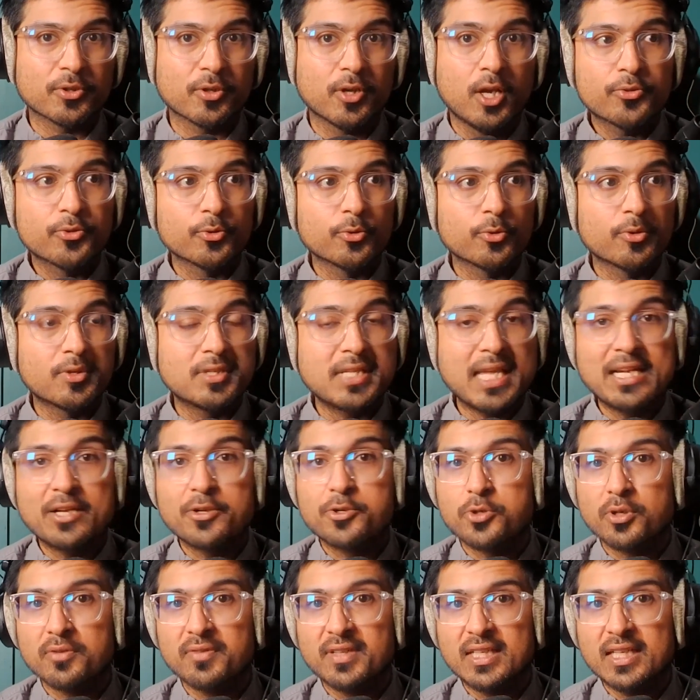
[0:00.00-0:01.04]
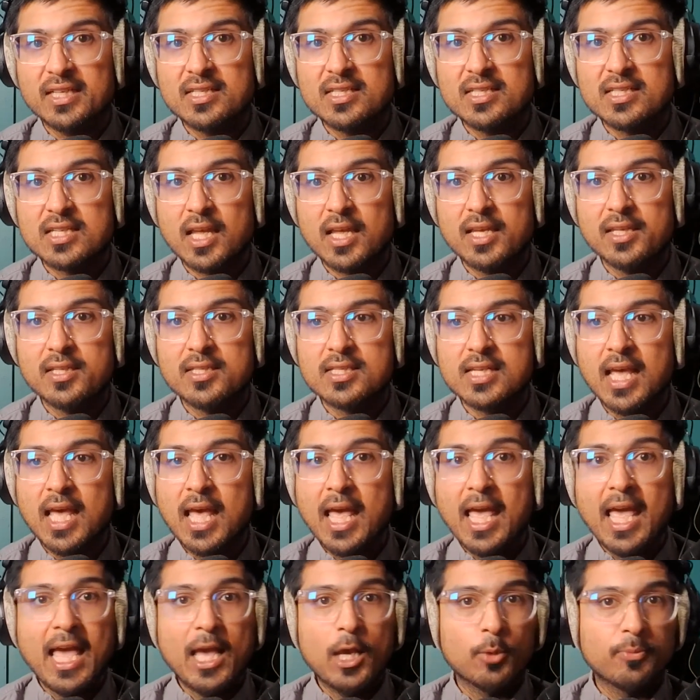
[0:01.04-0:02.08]
through data-driven insights,
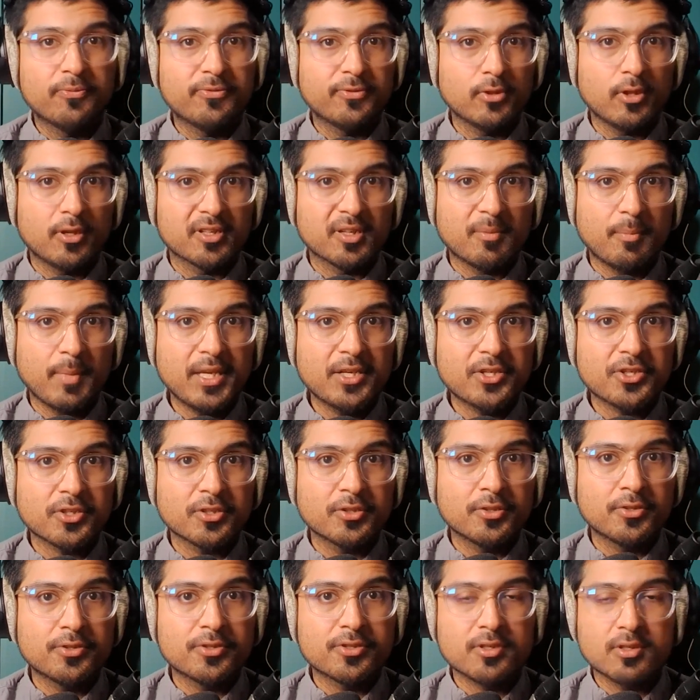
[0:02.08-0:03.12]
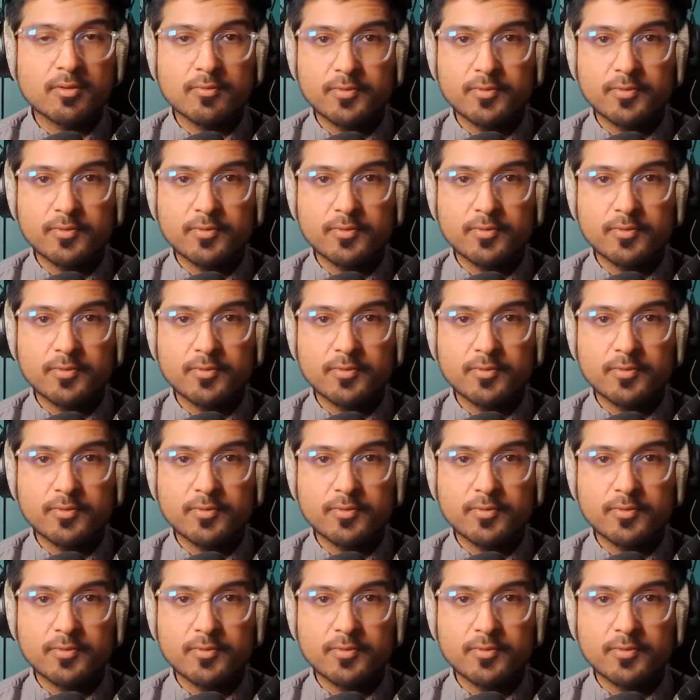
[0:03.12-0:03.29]
helpful automations,